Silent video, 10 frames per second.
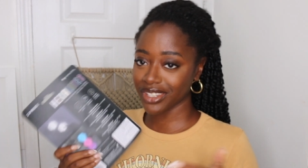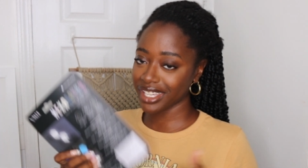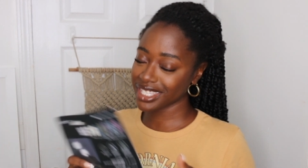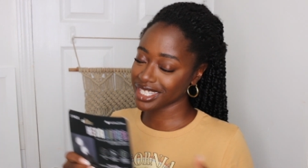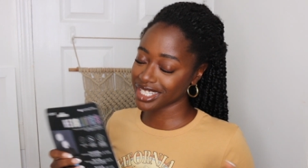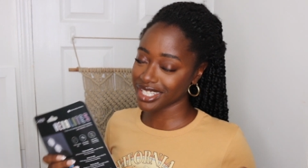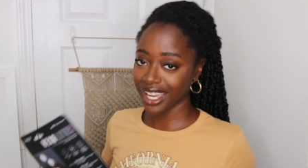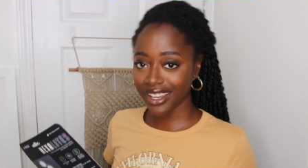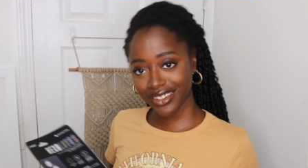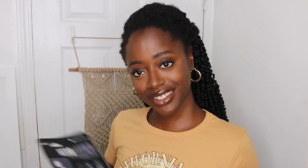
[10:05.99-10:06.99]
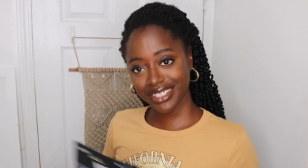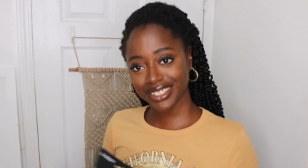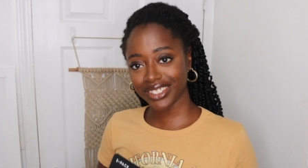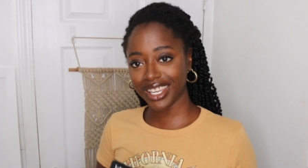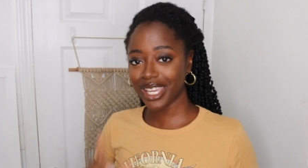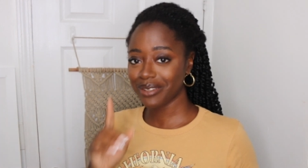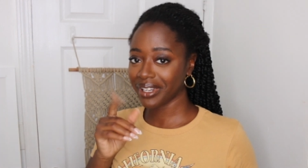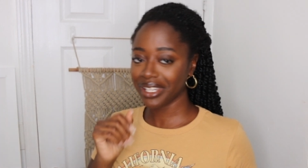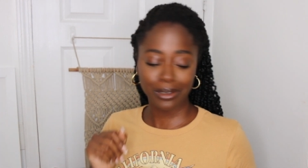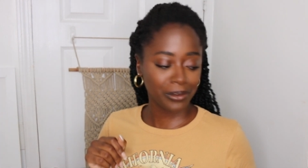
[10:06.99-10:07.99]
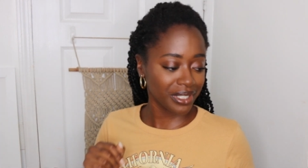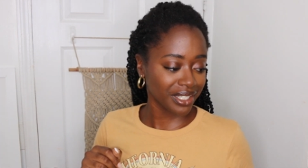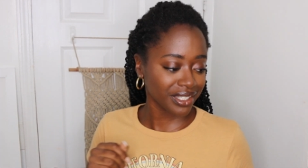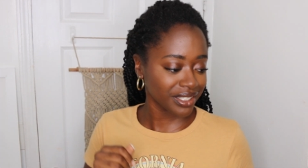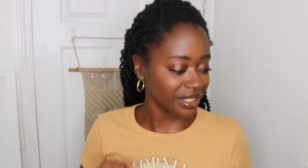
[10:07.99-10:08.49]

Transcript: We have to chakras. Okay, my ebook.